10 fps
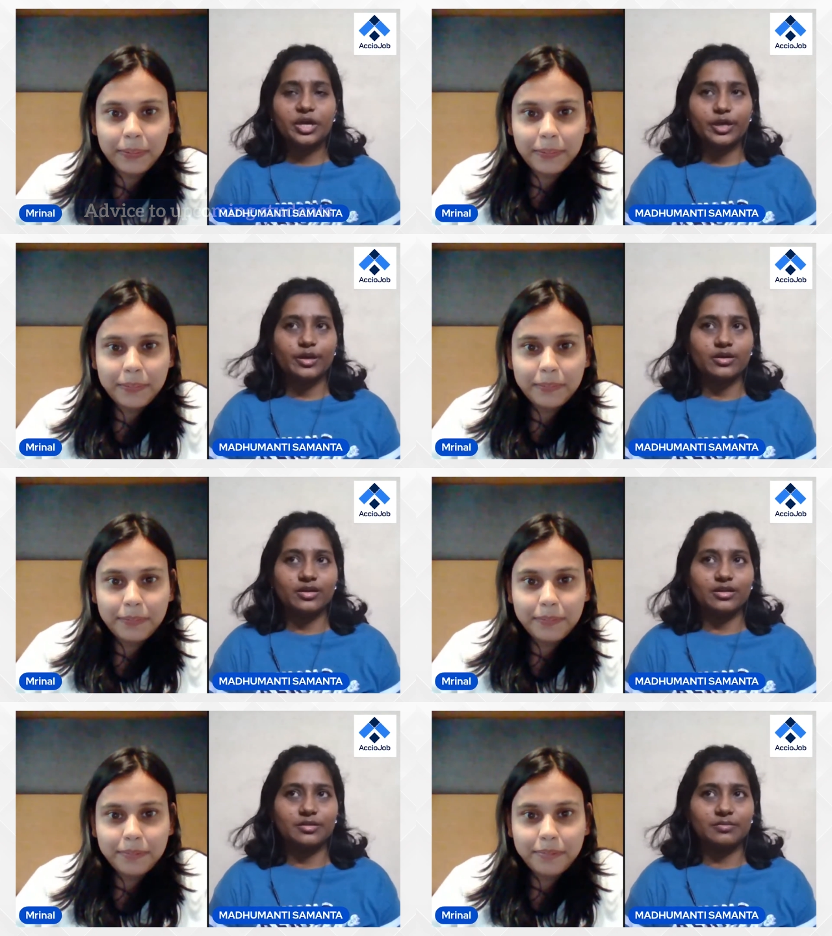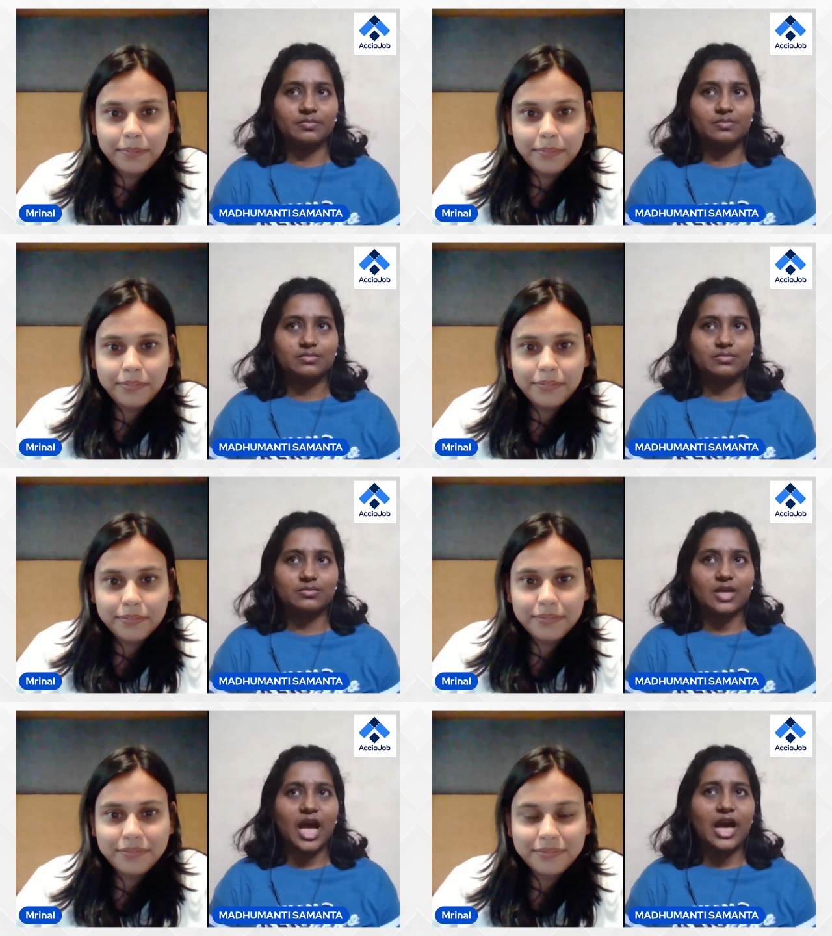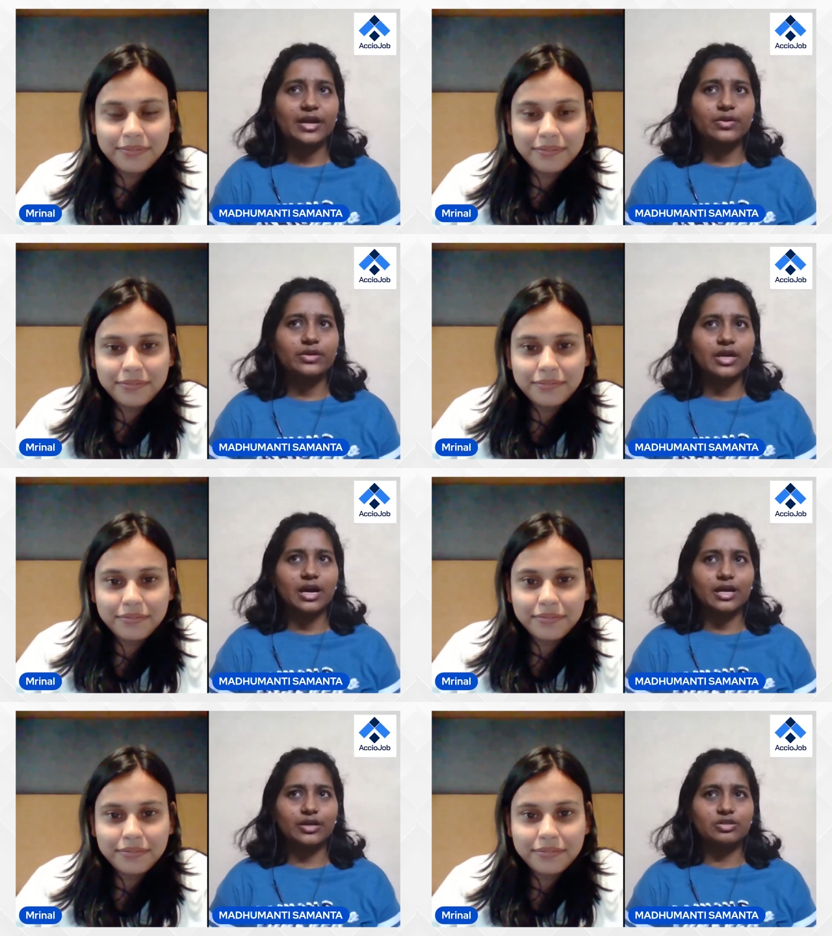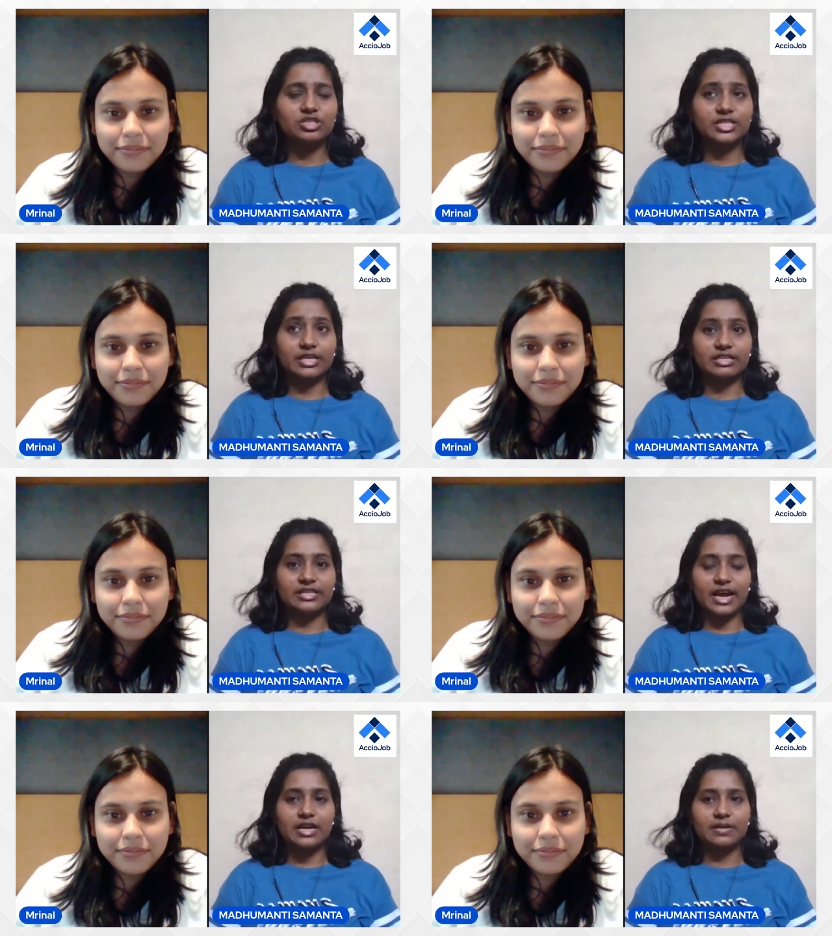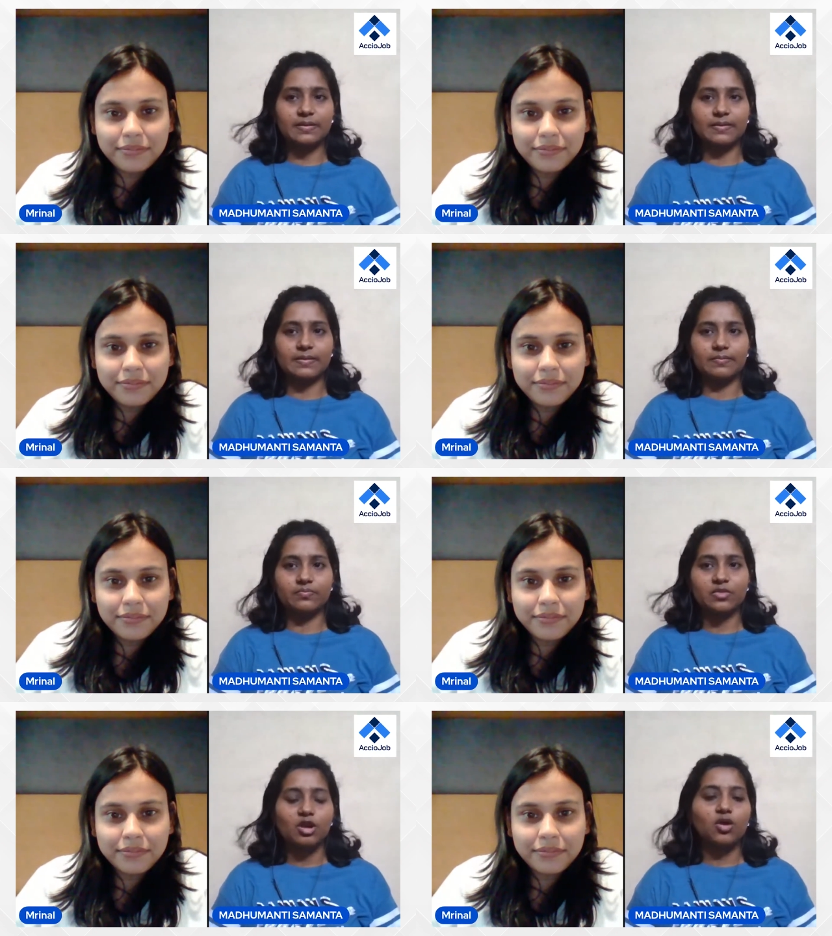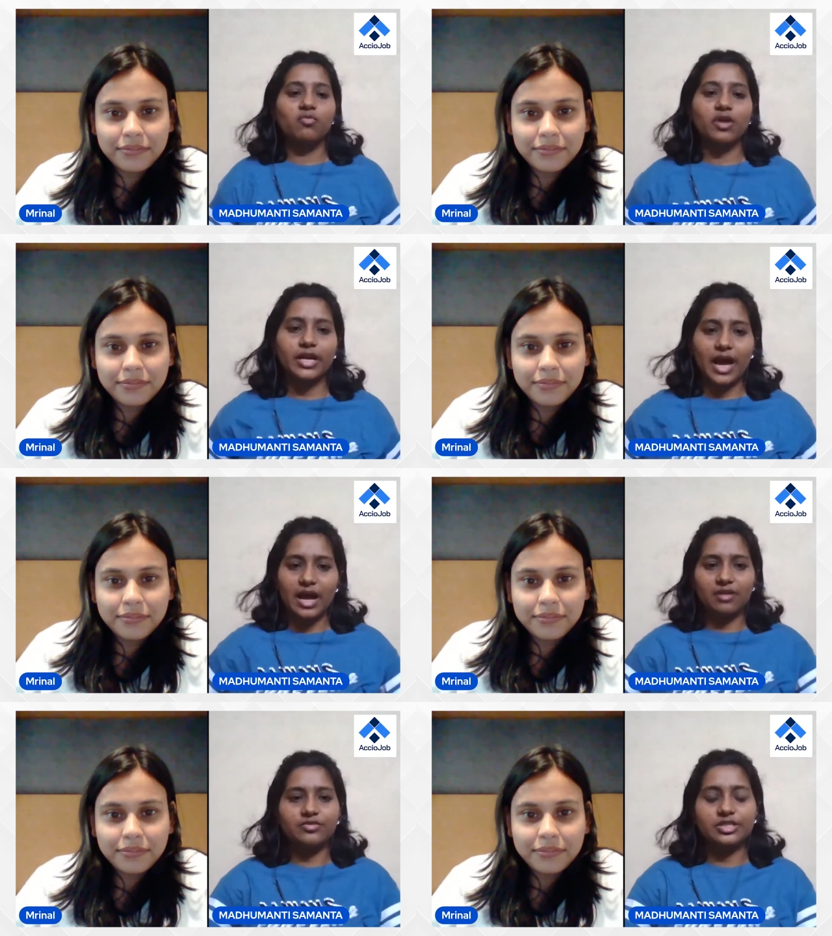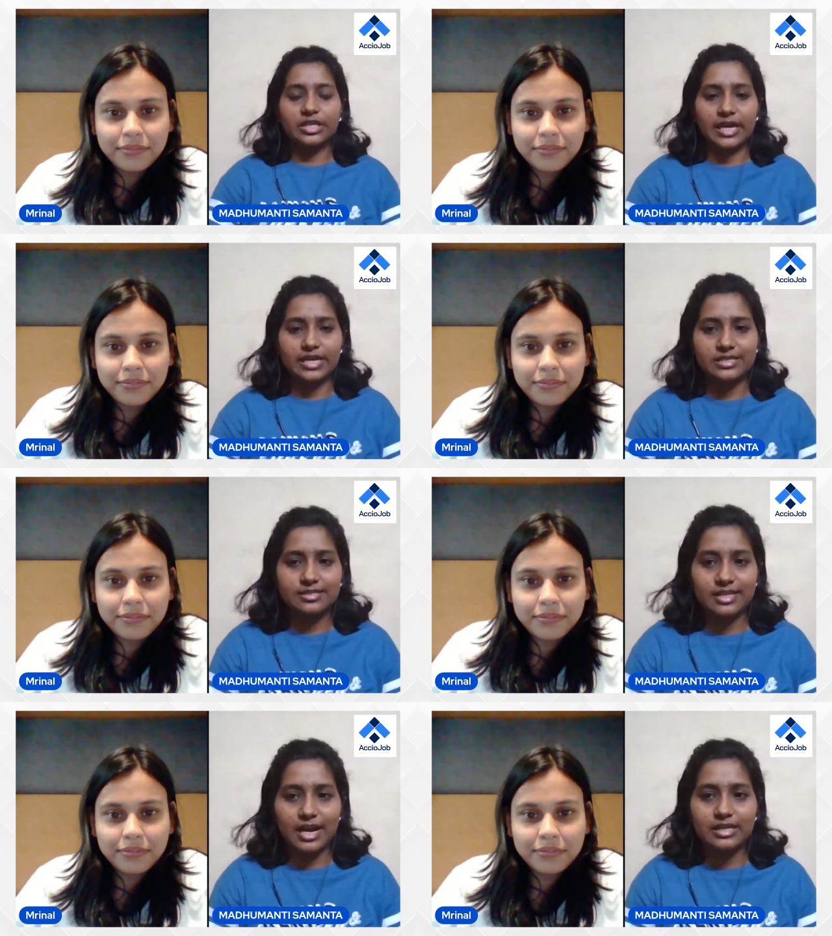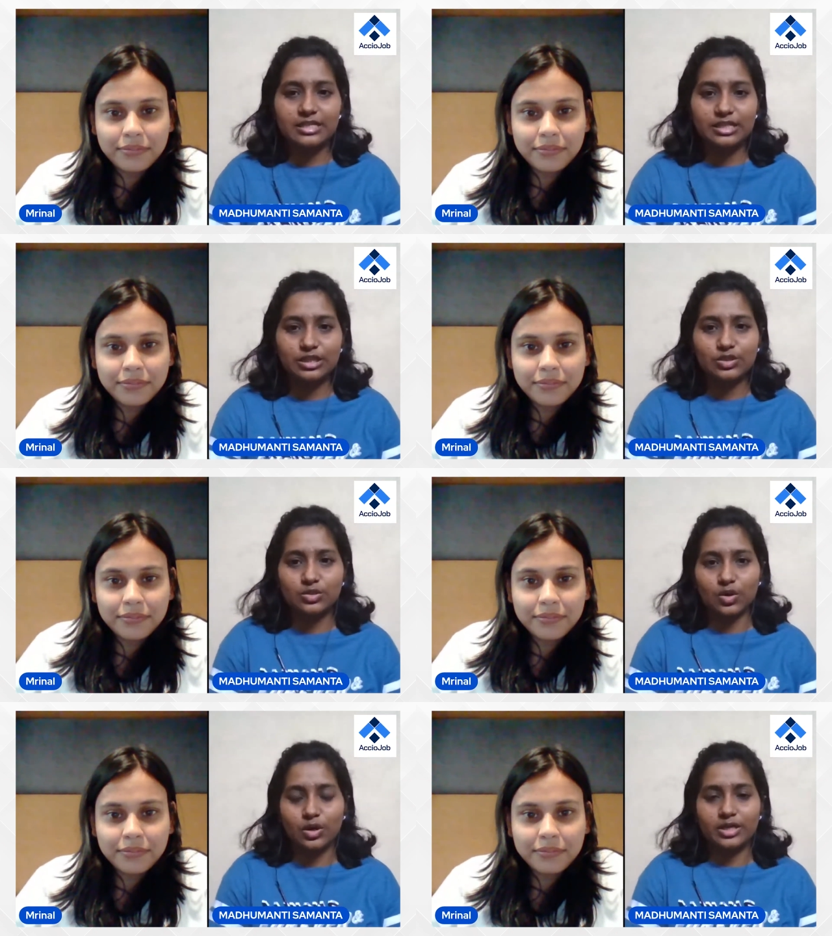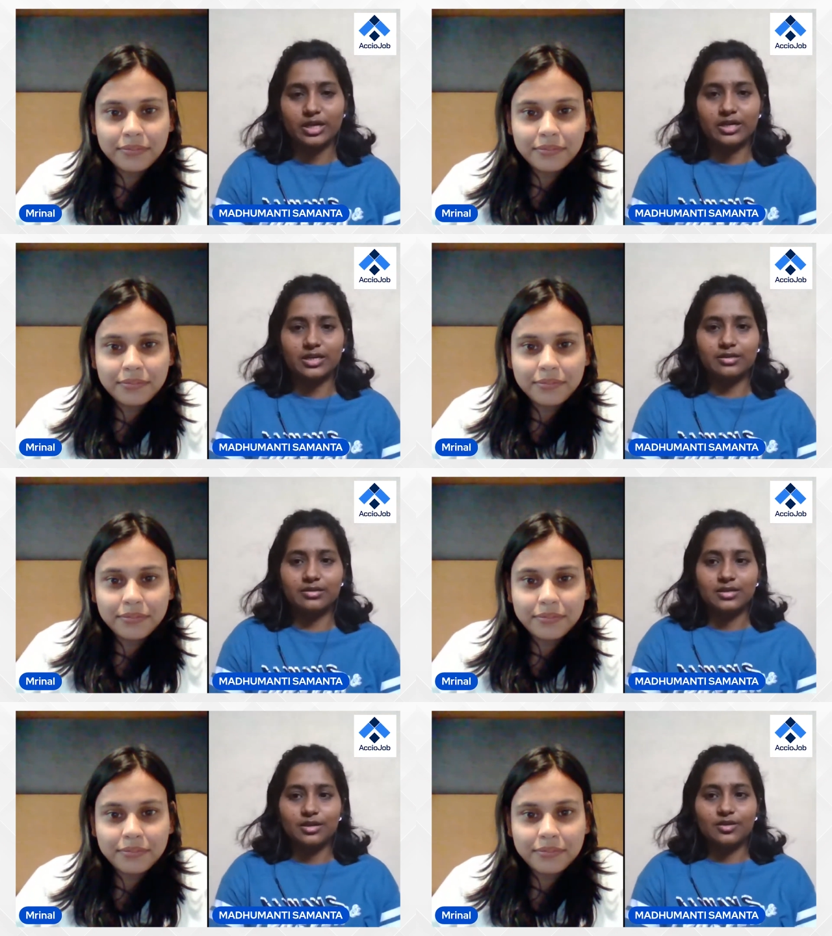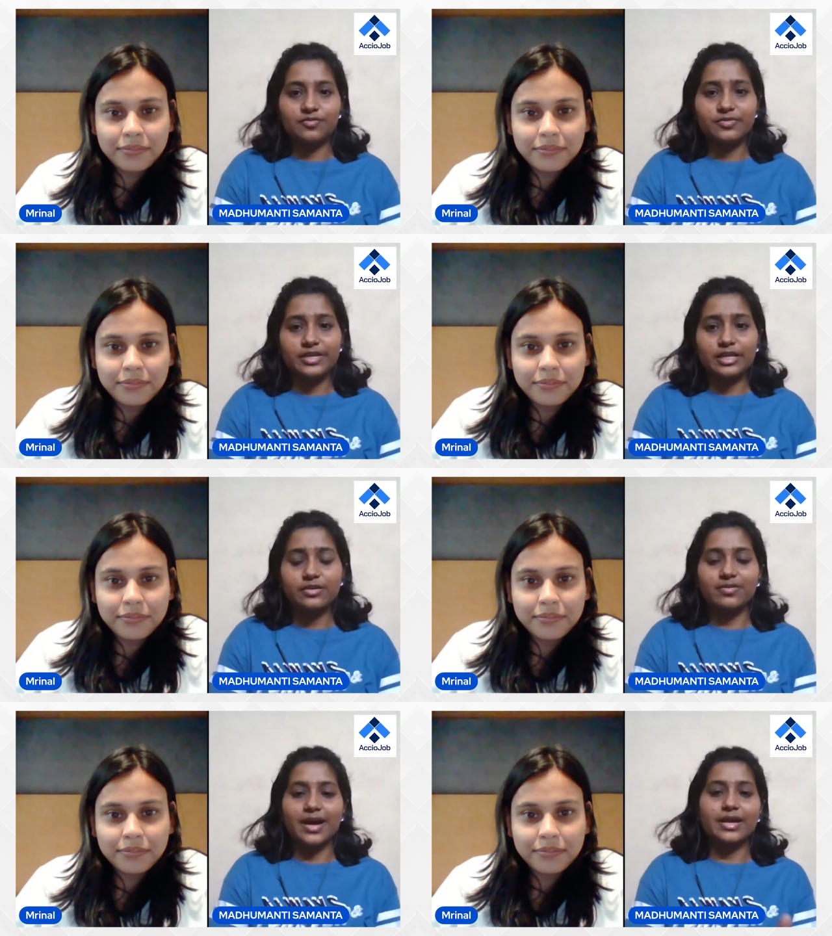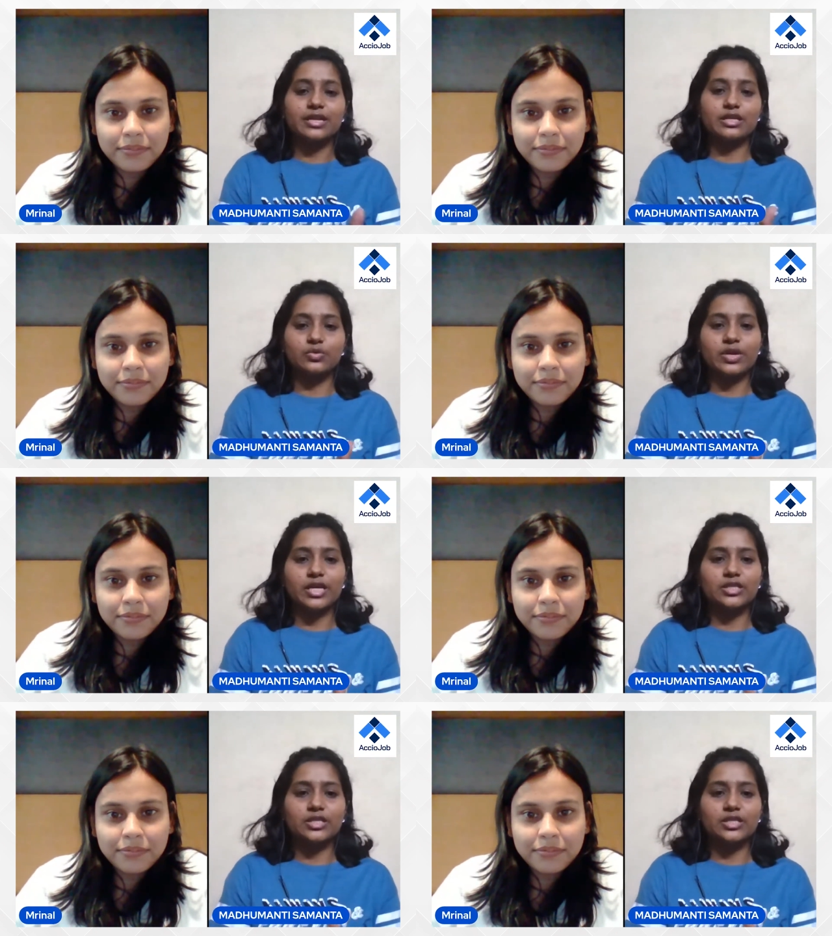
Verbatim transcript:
Speaker 1: Okay, I would say that. But I have realized that this is not a field where you